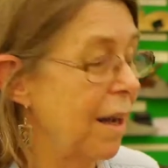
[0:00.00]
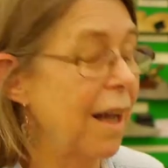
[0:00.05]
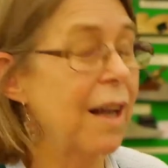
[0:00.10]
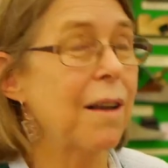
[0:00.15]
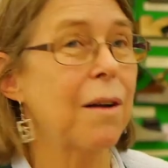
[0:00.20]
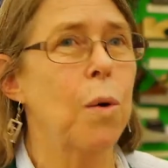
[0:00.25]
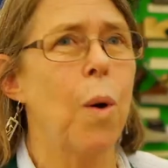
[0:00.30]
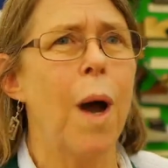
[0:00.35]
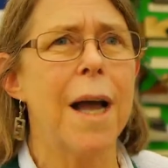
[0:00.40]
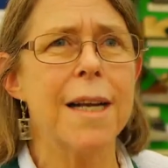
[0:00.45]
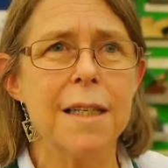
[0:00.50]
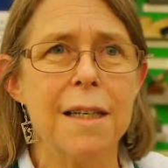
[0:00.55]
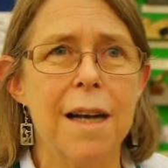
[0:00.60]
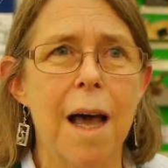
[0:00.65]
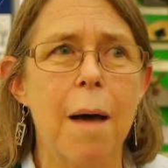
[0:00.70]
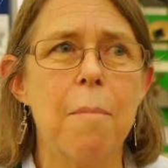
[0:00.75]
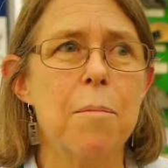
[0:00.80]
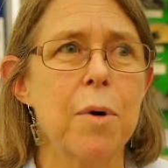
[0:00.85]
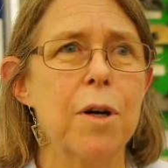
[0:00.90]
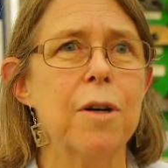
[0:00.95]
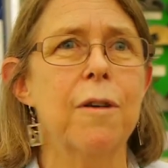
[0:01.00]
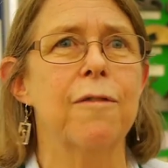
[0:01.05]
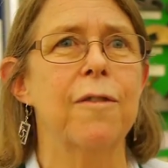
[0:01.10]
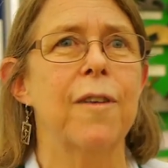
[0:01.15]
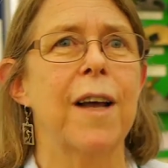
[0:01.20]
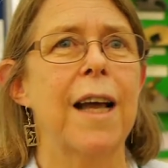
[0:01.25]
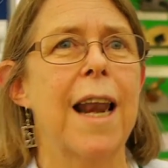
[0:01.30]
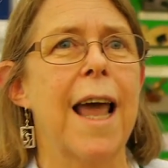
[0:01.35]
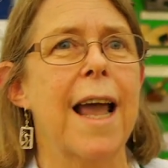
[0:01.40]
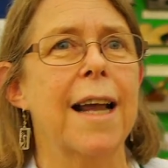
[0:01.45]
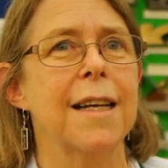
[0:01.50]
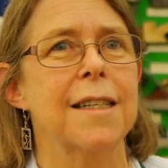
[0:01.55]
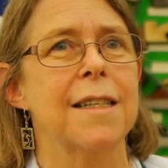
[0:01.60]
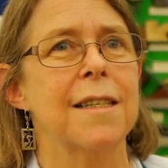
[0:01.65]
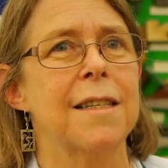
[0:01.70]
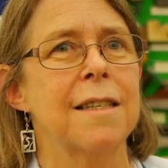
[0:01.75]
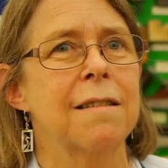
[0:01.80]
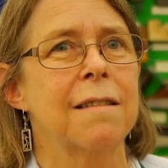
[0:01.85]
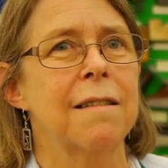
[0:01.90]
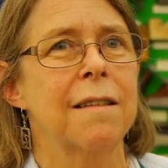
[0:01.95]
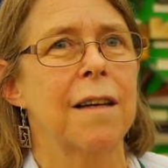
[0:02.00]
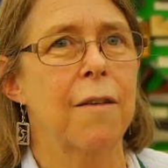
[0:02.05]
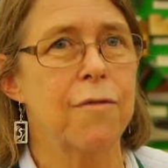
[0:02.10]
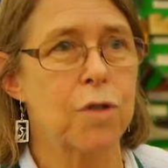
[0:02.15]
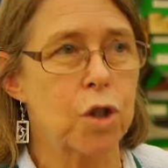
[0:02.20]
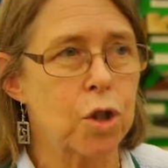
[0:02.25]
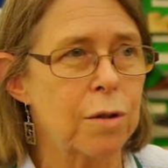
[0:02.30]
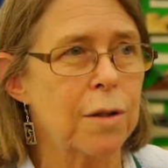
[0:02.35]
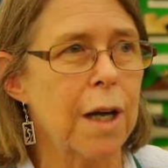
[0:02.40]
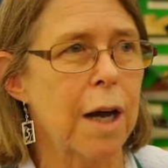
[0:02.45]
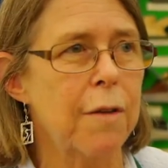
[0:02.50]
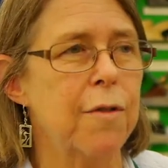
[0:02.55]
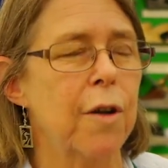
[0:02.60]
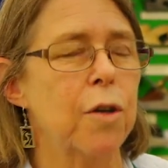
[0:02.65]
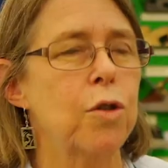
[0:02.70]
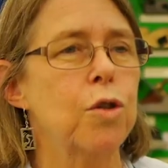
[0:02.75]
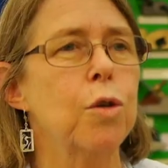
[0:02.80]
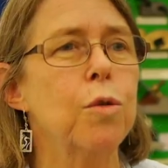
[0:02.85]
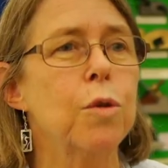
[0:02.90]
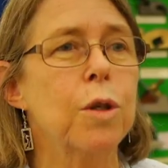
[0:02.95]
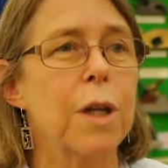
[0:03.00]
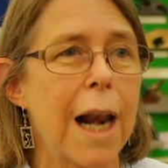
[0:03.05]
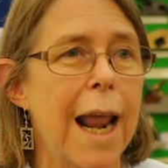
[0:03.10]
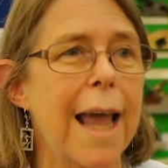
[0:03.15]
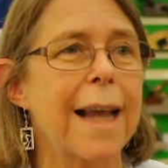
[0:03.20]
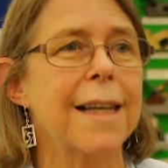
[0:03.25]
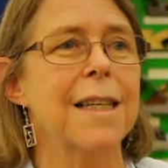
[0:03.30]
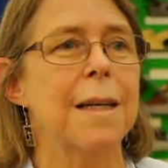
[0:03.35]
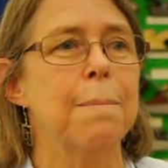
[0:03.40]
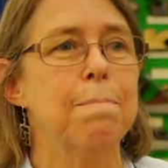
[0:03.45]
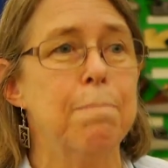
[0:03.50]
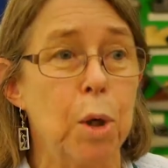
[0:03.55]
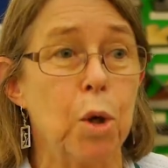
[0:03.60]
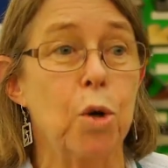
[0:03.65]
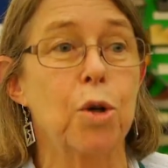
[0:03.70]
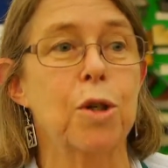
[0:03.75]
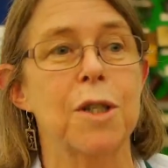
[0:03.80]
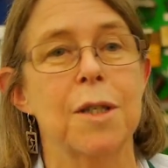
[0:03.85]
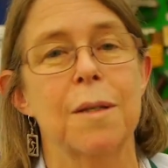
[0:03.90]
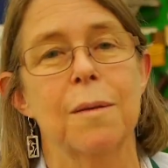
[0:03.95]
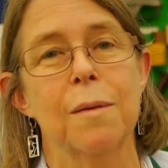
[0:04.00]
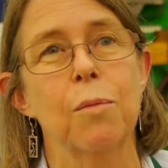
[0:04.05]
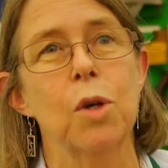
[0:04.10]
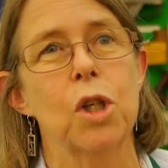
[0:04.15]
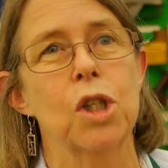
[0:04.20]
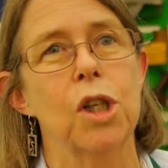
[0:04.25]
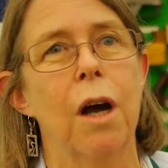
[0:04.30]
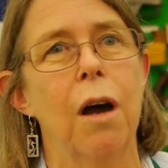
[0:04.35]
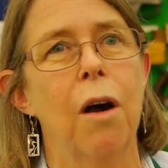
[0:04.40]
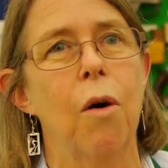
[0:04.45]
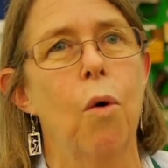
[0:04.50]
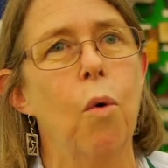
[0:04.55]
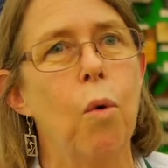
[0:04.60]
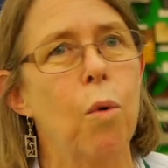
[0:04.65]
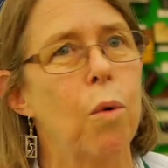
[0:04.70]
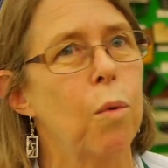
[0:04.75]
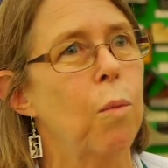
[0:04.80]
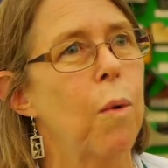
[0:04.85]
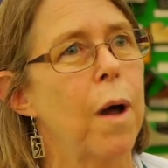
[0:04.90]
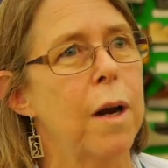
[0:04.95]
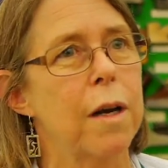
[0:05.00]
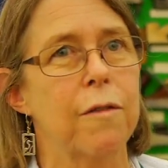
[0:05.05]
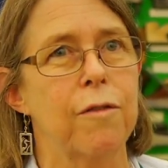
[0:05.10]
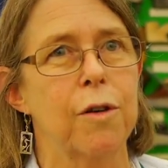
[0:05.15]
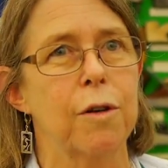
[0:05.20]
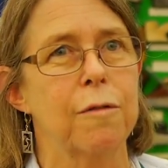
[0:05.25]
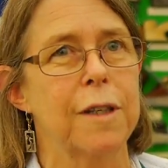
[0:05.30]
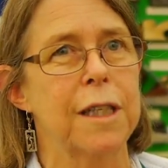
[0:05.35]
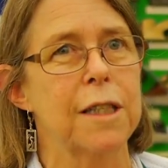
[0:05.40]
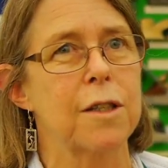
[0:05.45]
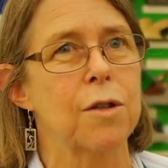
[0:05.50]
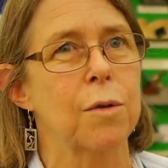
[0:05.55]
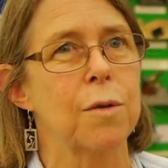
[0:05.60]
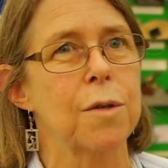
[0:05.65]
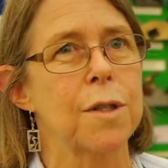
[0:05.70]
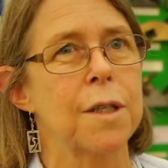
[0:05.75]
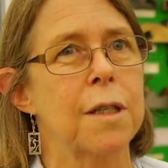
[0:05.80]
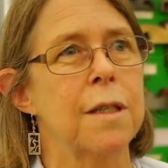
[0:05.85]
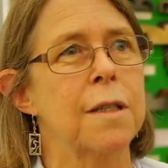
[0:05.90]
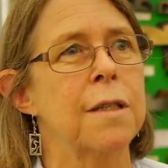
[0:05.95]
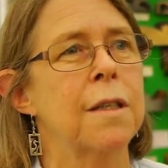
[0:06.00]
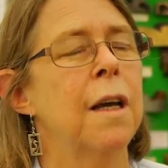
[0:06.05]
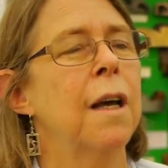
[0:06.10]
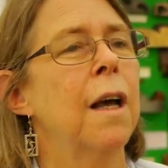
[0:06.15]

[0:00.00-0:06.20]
uh, quite a number of collectors of, of tool collecting books, which are all wonderful resources.